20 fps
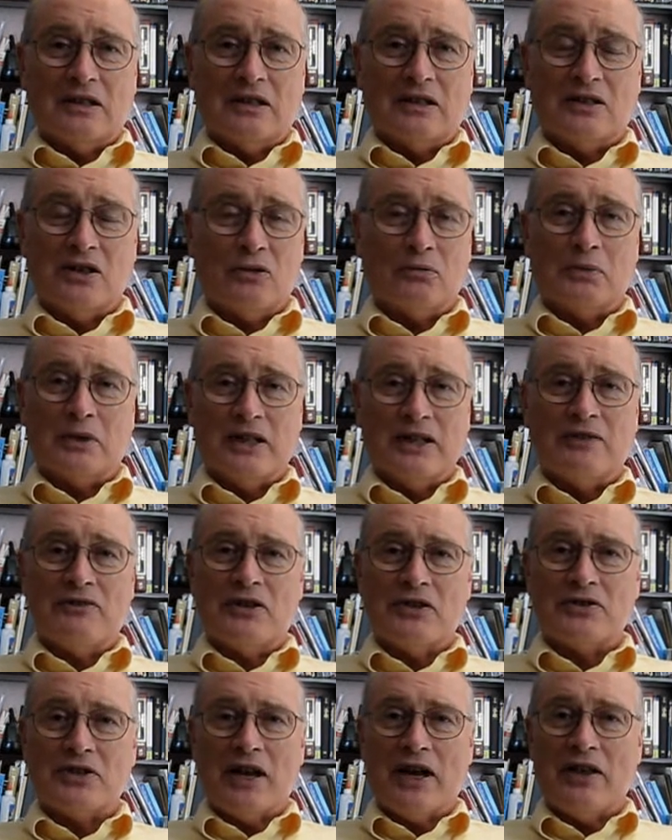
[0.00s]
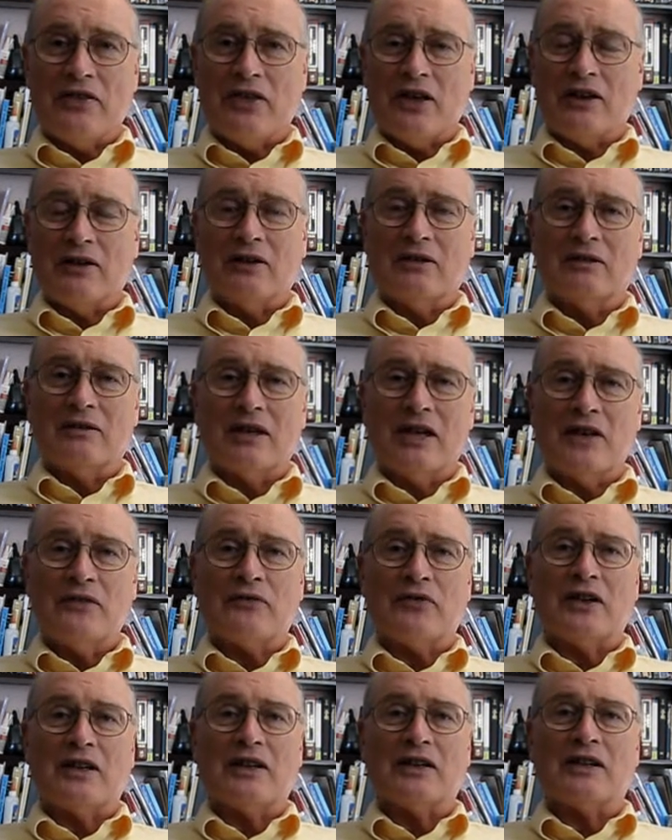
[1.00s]
don't believe there's anything
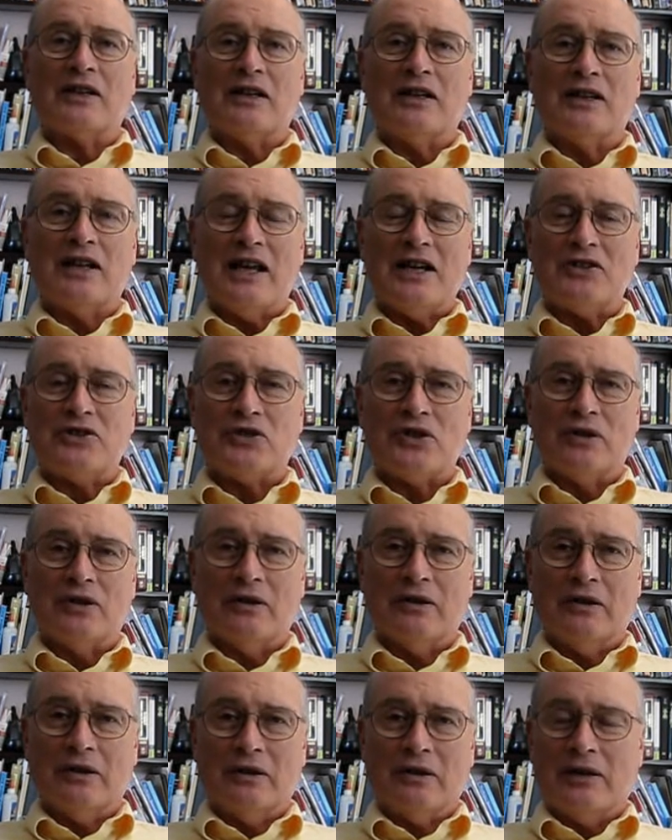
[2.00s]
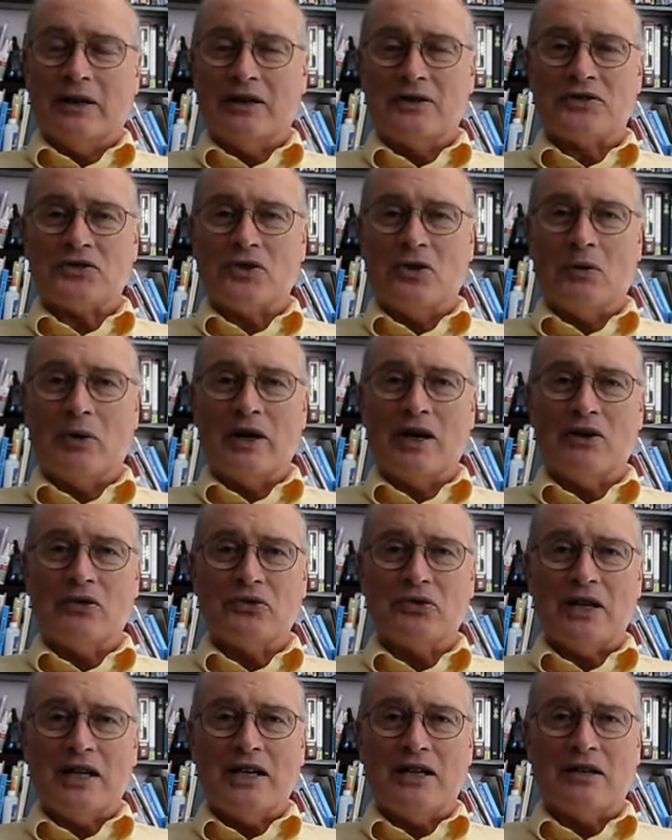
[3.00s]
infinite in nature, and so we
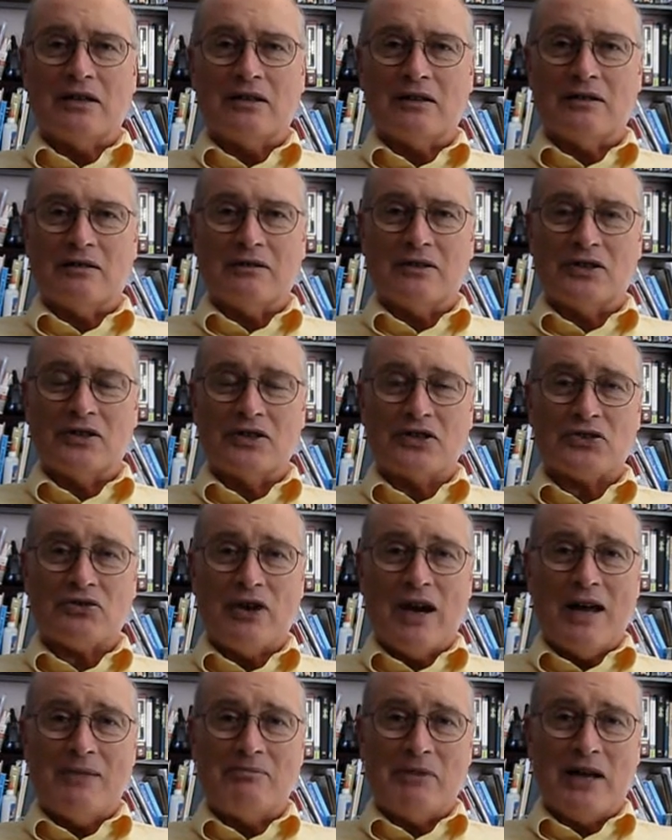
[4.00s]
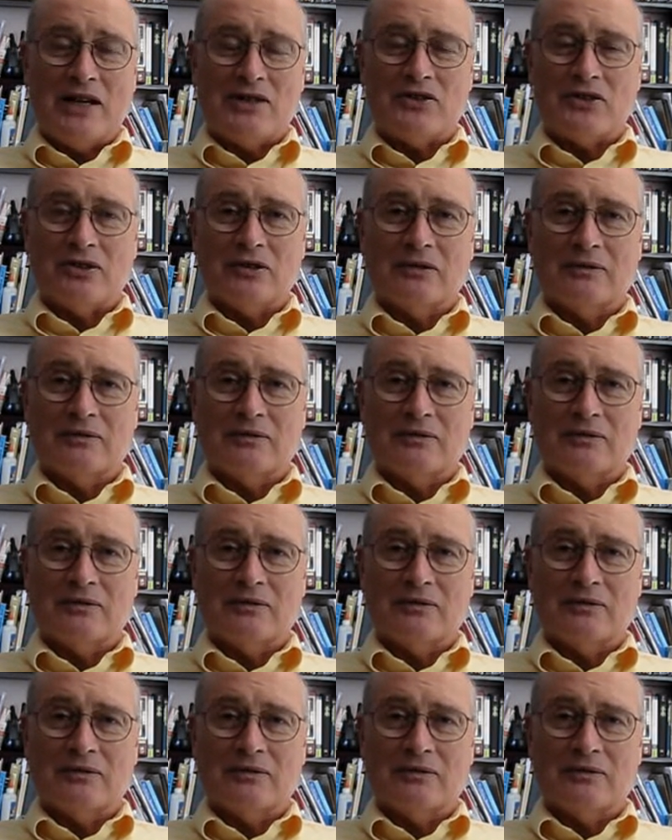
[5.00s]
don't need it to describe nature.